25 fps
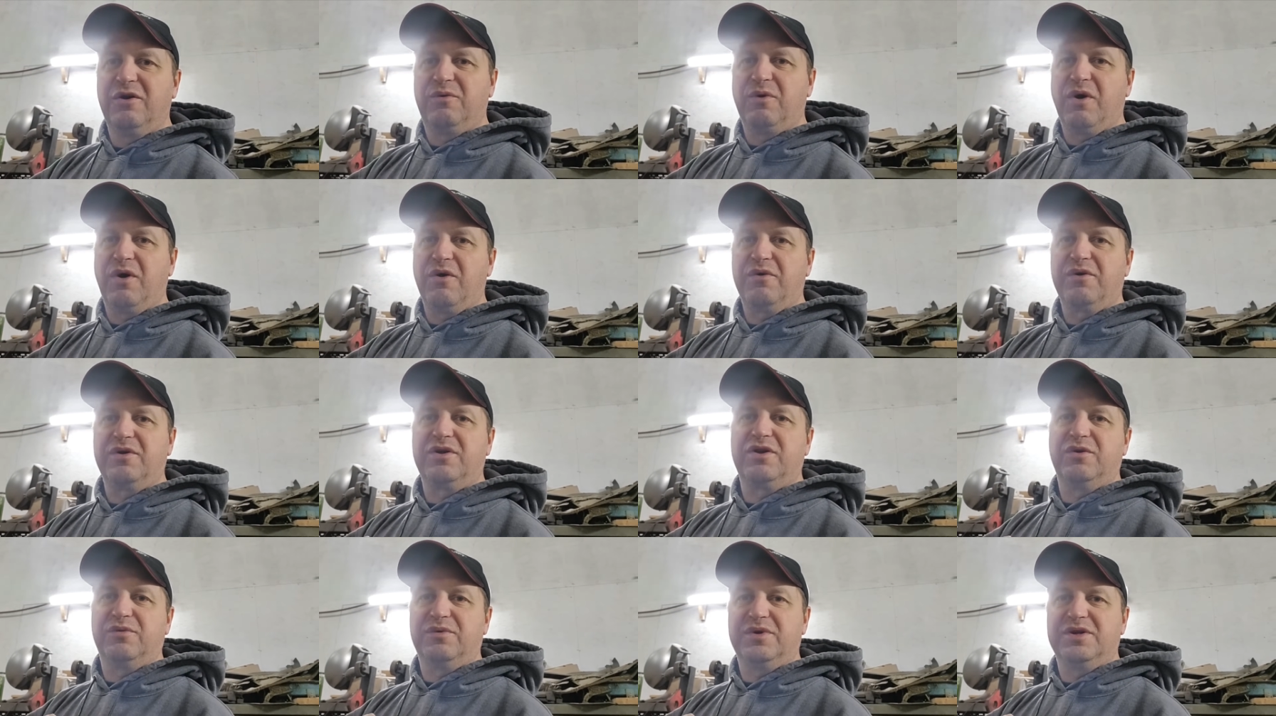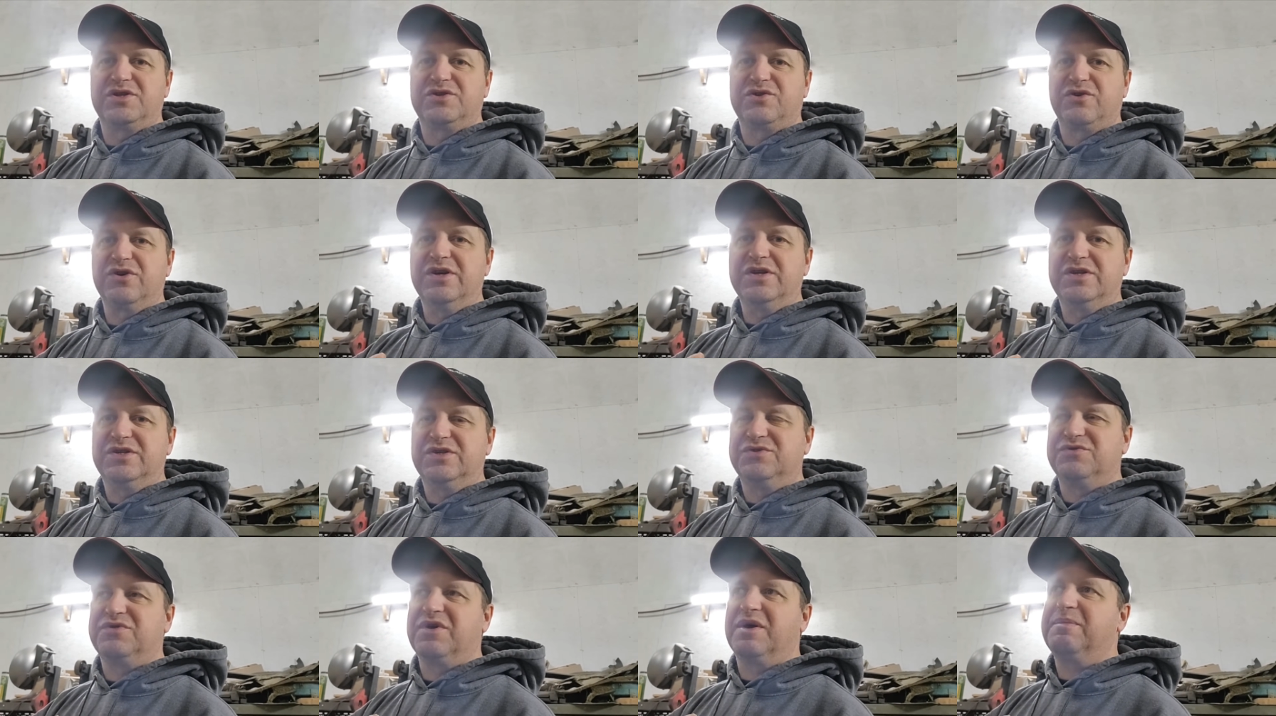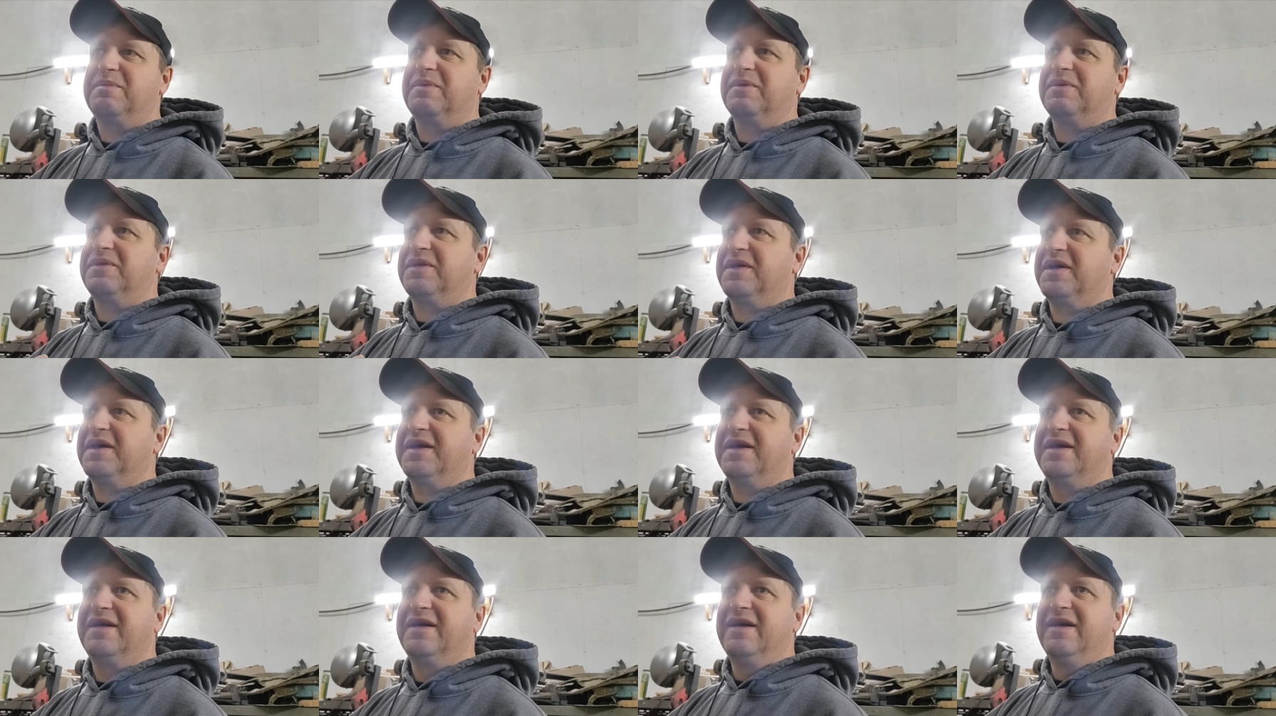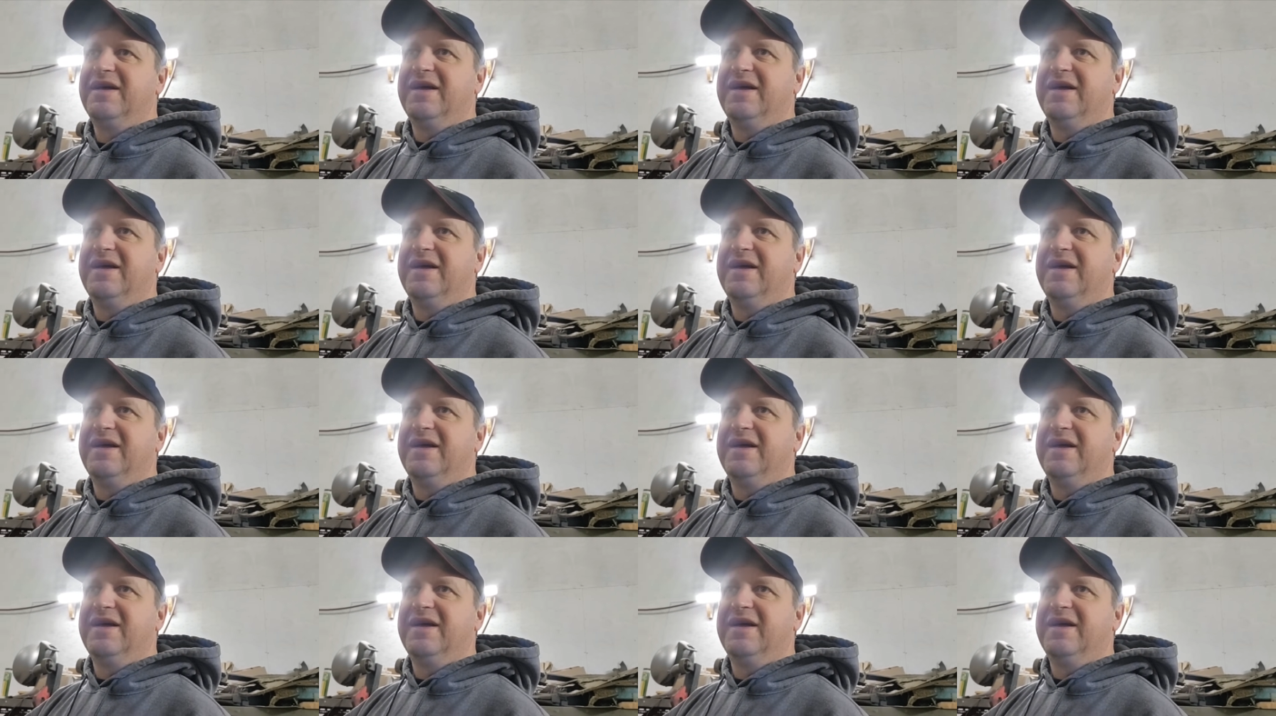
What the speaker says: go out doing his greasy triple thing.